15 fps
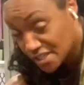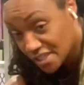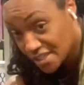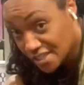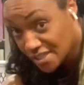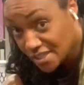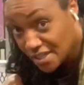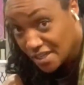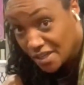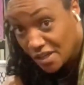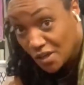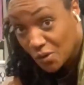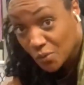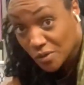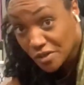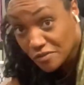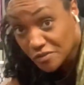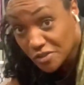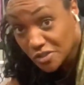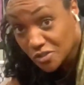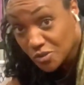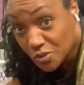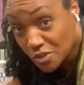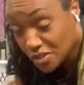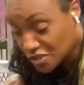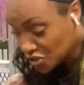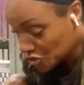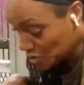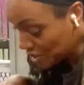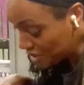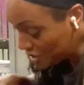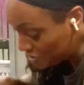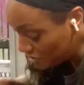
leg, whenever you're doing a stretch, you